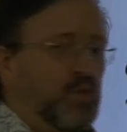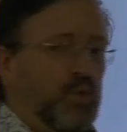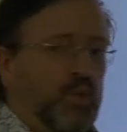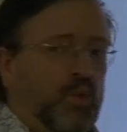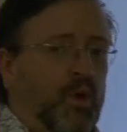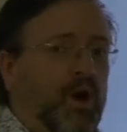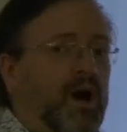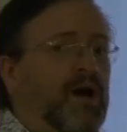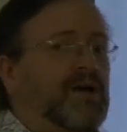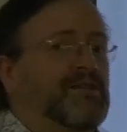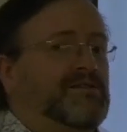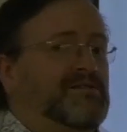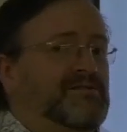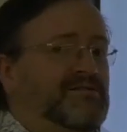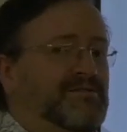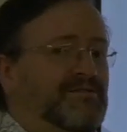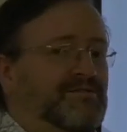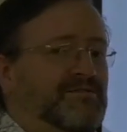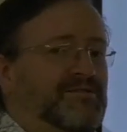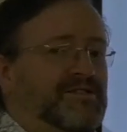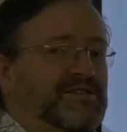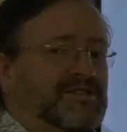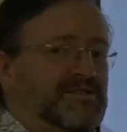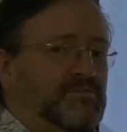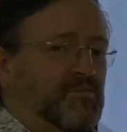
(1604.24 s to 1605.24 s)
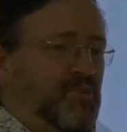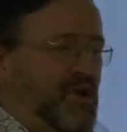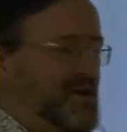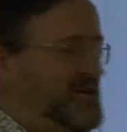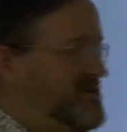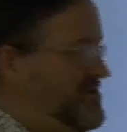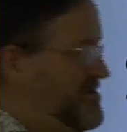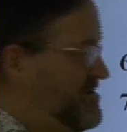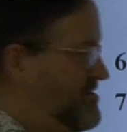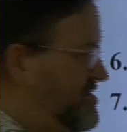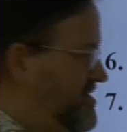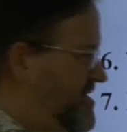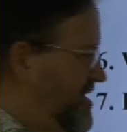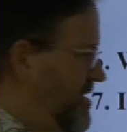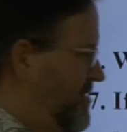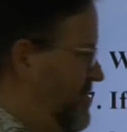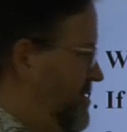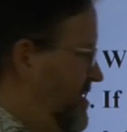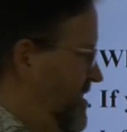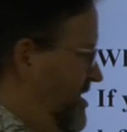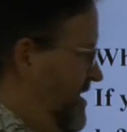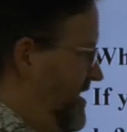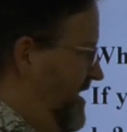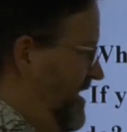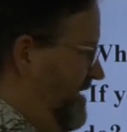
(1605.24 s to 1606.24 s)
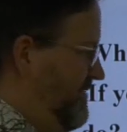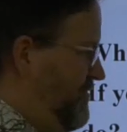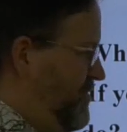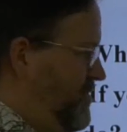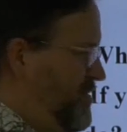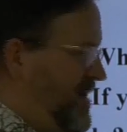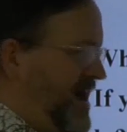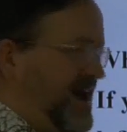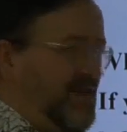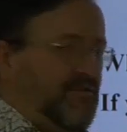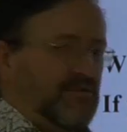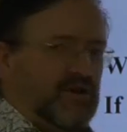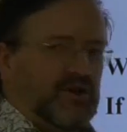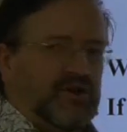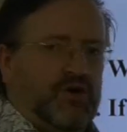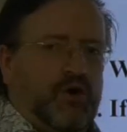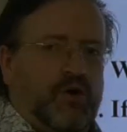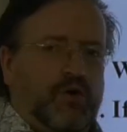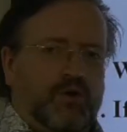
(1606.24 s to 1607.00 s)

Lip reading: You want this pressure. So if you have a